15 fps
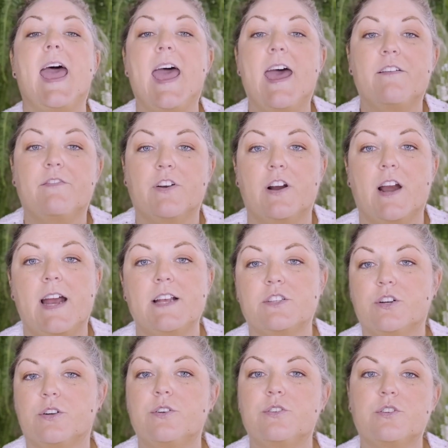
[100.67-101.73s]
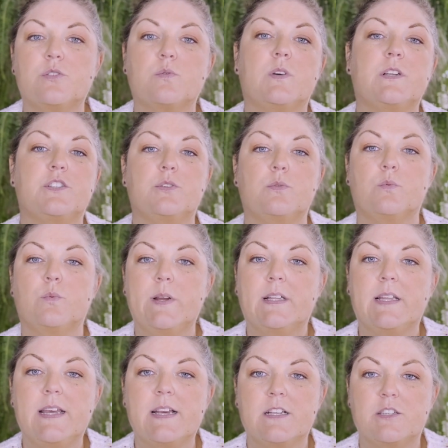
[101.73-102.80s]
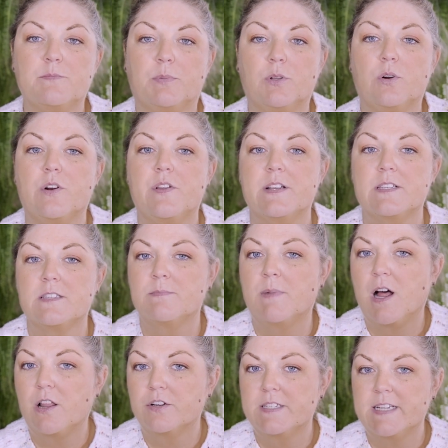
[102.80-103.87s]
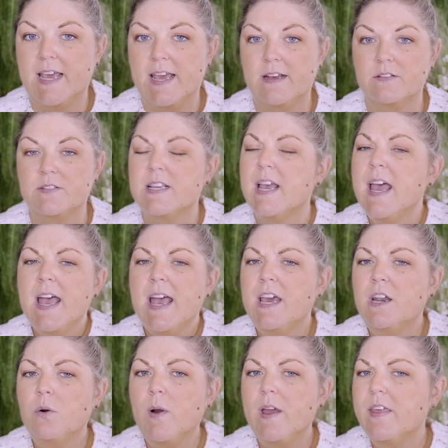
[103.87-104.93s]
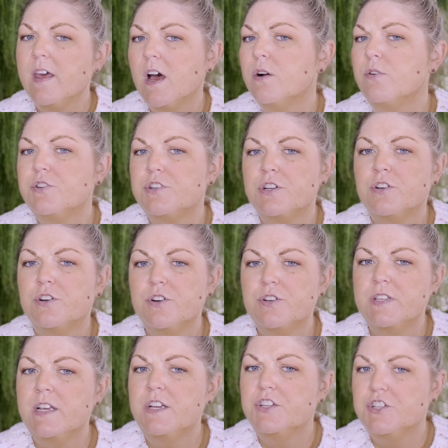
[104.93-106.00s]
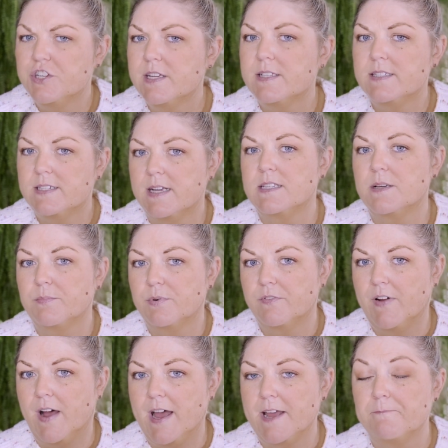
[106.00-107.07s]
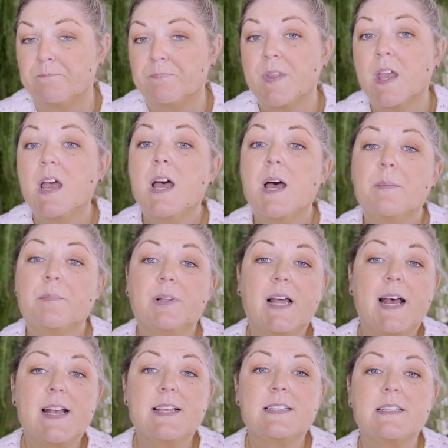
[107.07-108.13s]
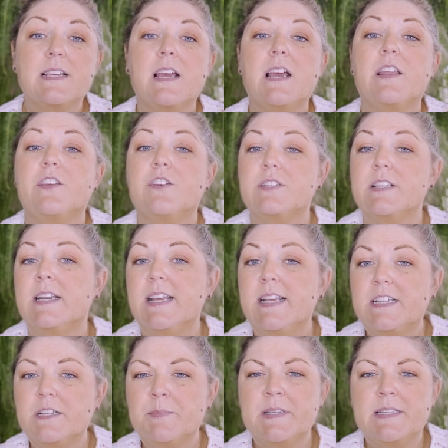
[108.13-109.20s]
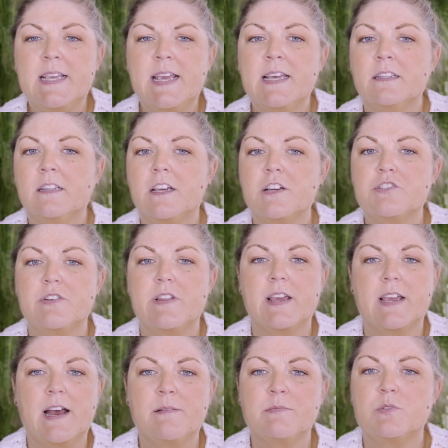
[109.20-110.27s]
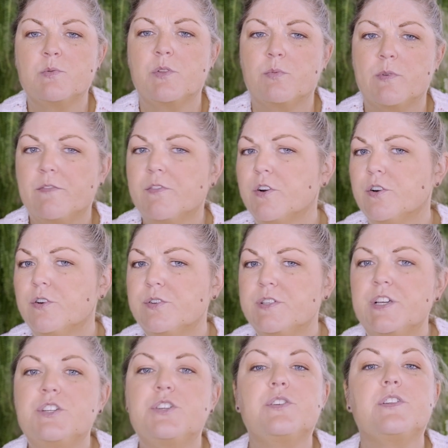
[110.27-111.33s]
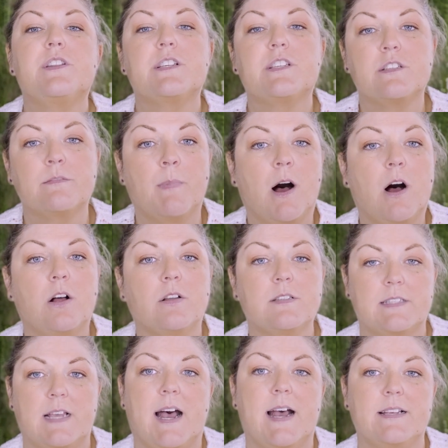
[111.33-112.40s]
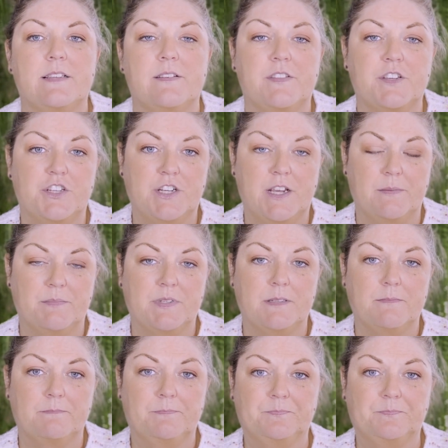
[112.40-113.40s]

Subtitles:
ever as cruisers want to really explore the smaller towns in a way that ocean cruising just doesn't provide. Plus, there's an intimacy and luxury that comes with river cruising due to the small size of the ships.